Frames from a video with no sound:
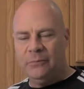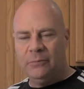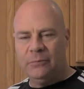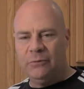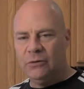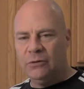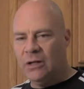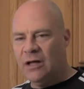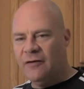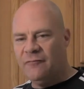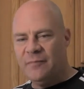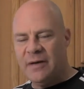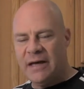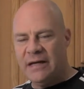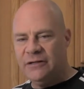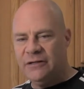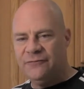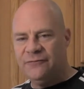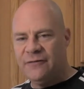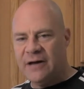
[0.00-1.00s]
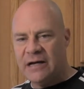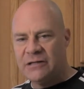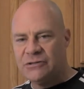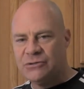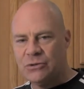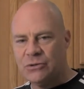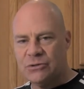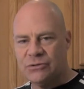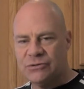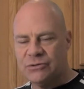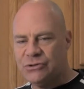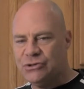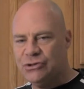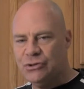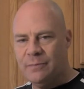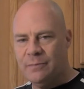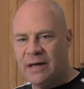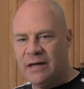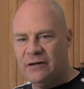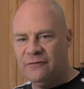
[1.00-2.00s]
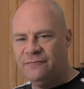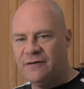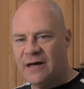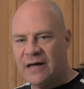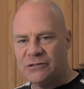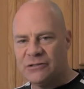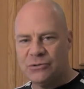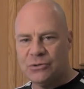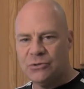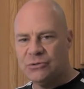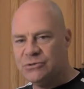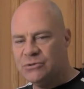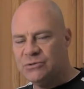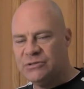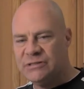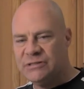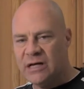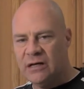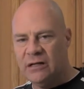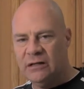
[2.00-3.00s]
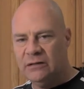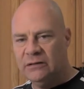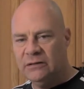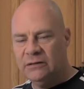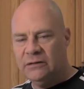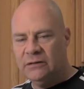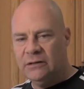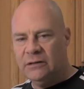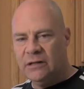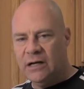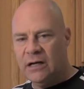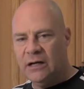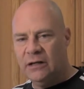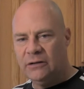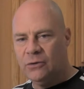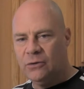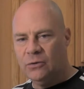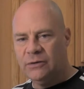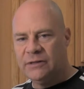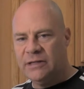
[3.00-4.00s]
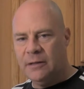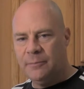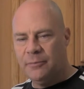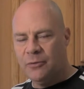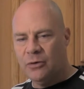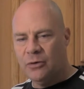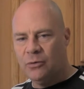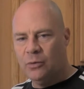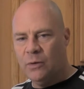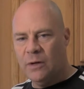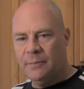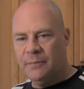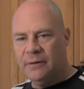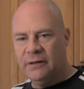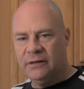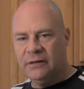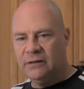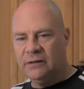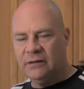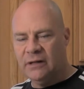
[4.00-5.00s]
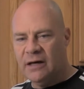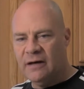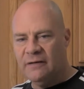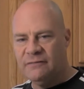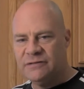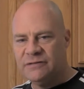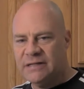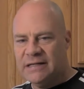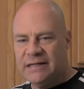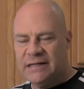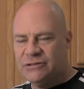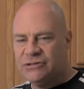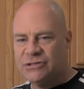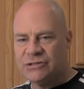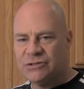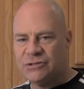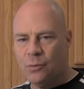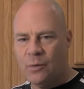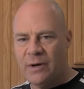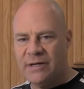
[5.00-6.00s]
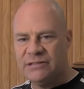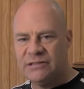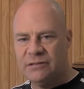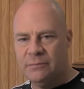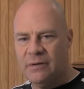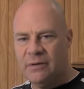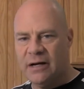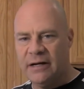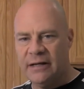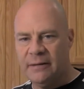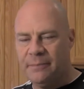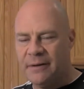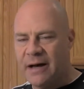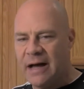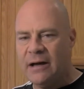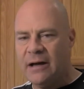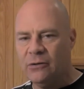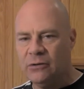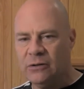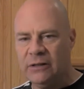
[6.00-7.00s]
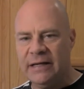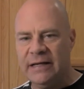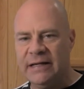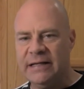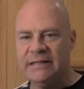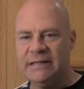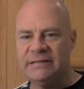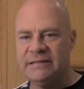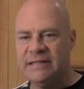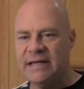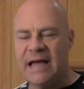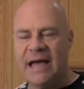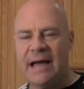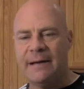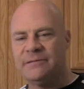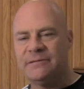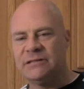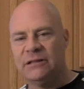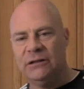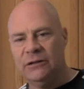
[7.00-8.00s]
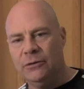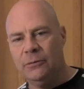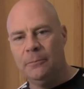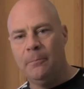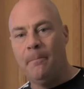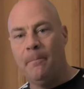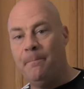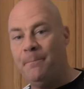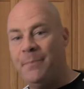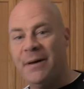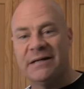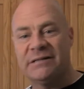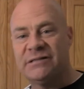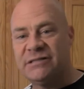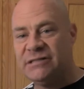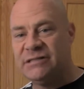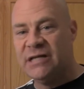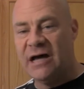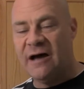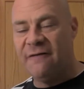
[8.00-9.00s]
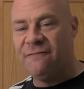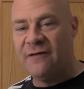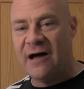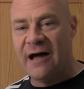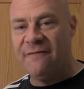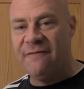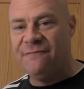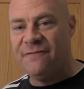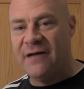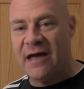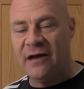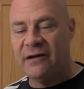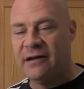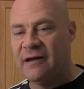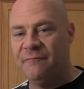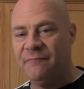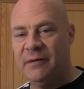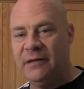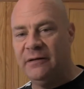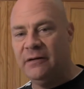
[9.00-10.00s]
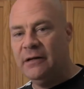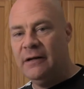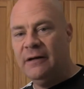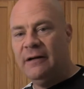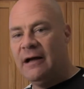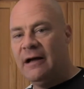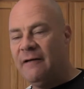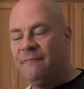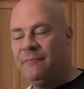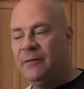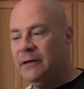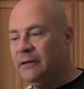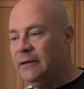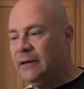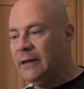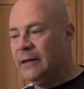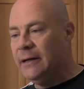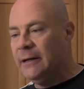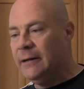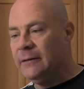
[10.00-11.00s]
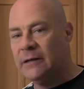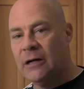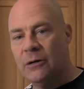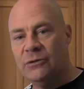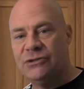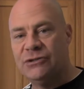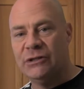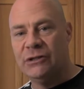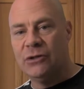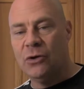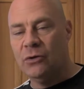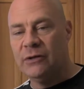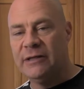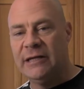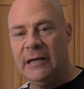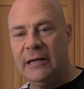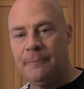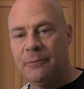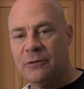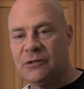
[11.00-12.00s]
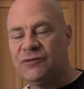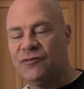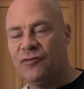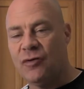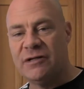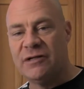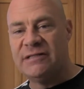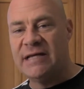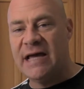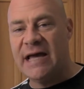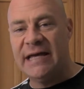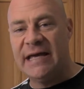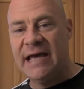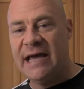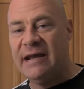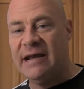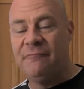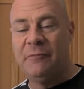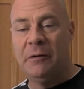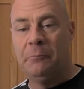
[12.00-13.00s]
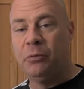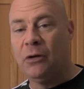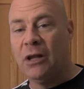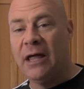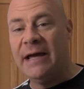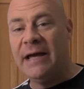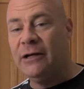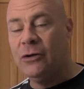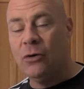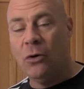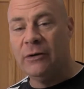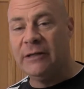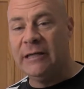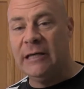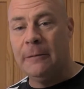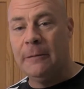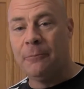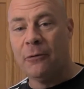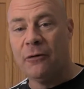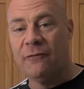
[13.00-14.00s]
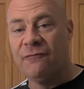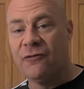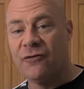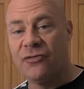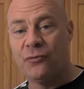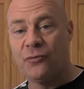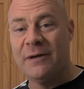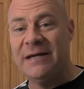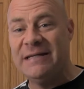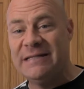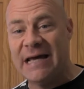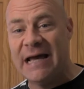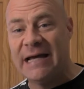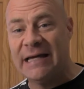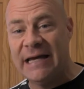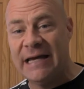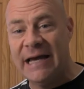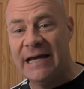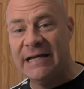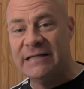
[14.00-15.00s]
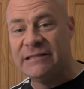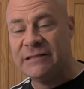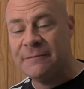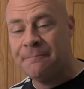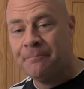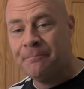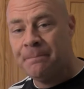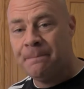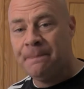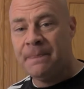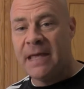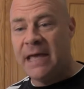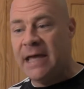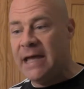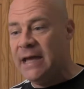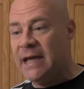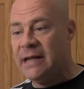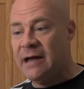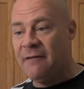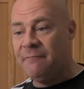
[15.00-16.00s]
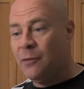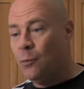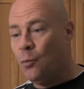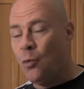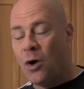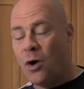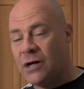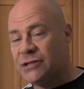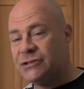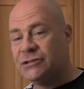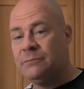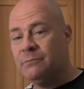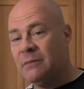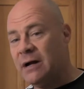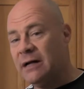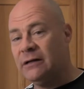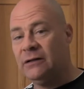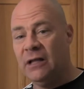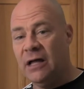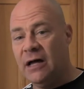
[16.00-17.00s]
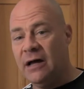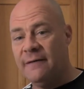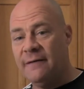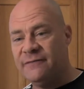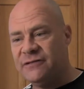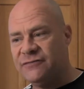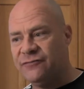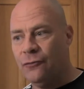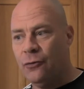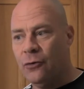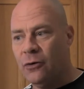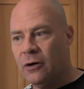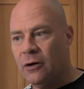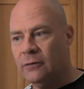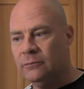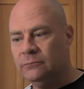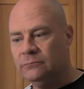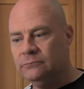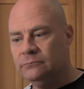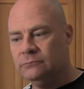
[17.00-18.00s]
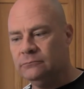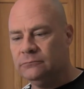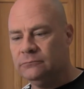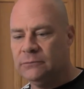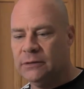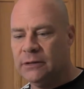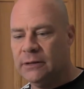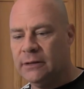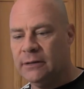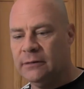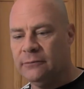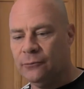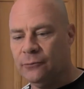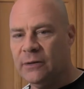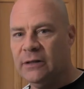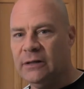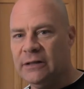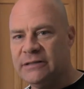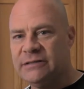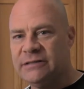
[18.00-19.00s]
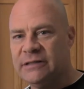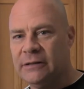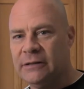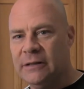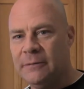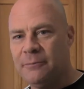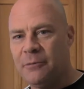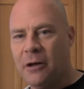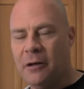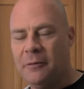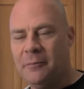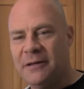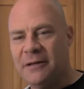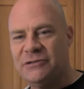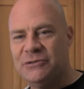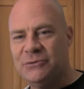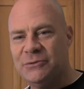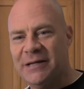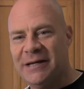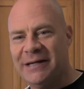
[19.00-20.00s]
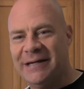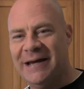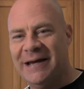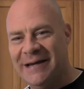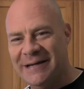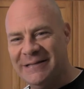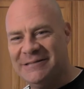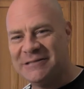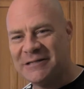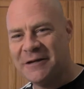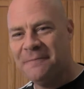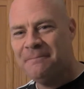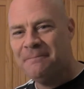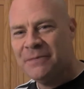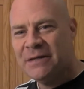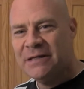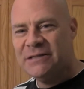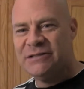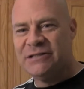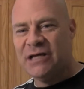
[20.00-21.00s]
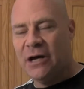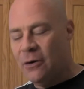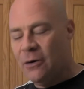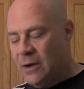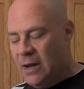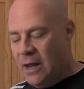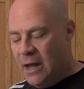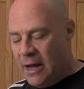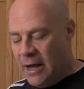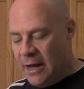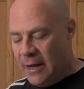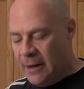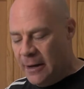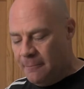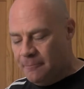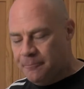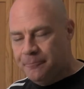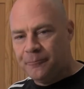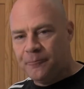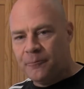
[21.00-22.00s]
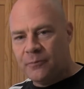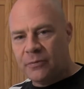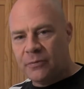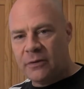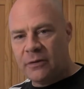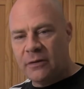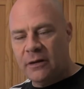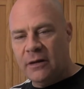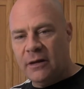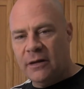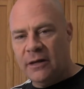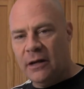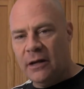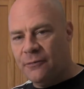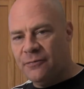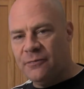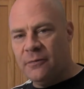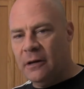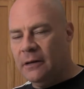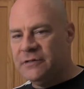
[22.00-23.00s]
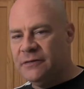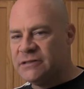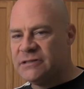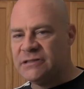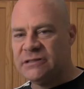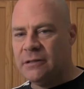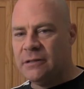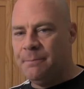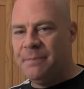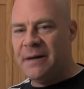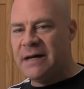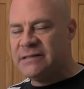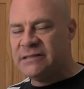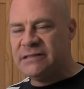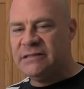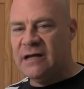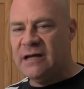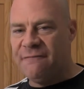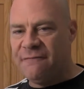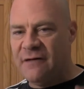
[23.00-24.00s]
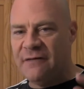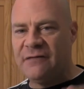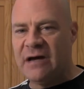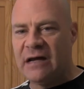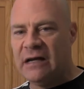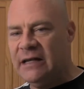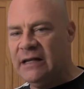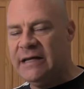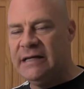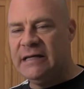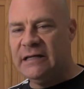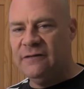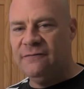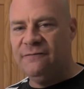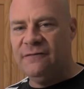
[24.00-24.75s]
glove manufacturers or shoe manufacturers who sell goalkeeper equipment and gloves. It's just a waste of money. BioClean is the absolute best stuff I've found. I've been coaching goalkeepers for a decade. I've been playing goalkeeper for 3 decades, and I've been washing my gloves for, realistically, probably about 2 decades. So, this is the best stuff. I've got a link in the